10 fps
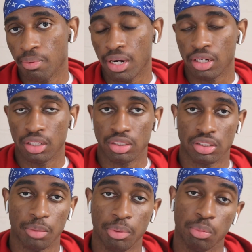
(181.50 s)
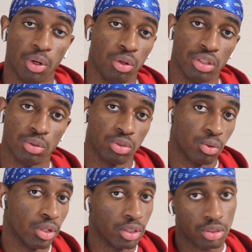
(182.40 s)
product. Some people only use
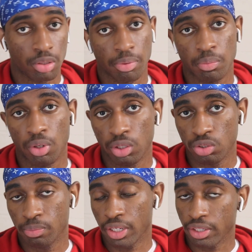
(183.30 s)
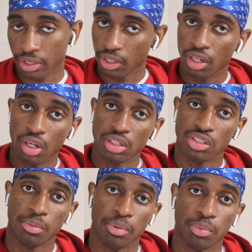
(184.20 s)
oil, some people only use butter,
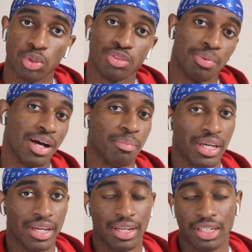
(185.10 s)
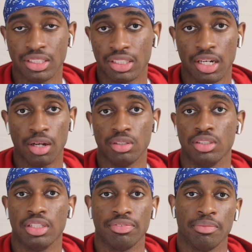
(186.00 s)
some people use pomade. There's
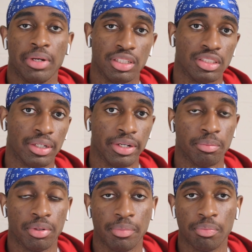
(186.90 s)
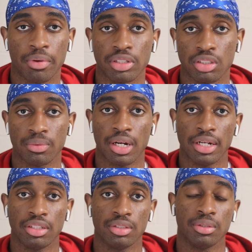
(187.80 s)
countless different methods out here, but me personally, what
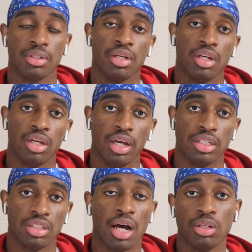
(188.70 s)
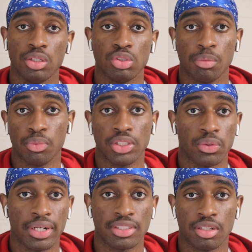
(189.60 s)
I do is I only use a
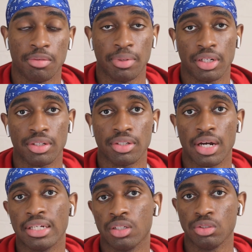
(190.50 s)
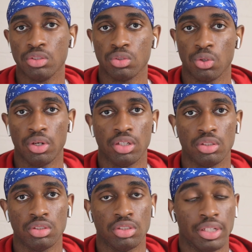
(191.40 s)
moisturizer and a butter. I don't use
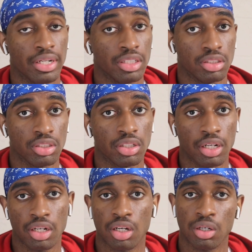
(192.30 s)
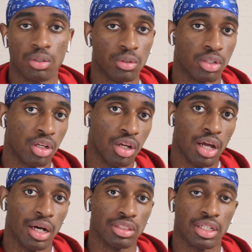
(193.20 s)
oils, and it's getting cold
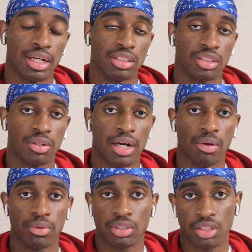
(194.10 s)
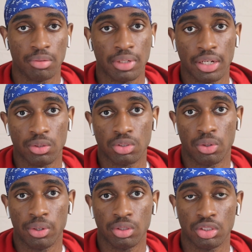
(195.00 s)
outside, so I really am not using
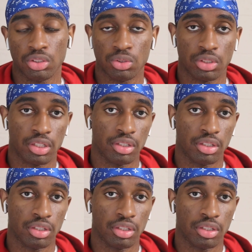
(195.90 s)
oils, just using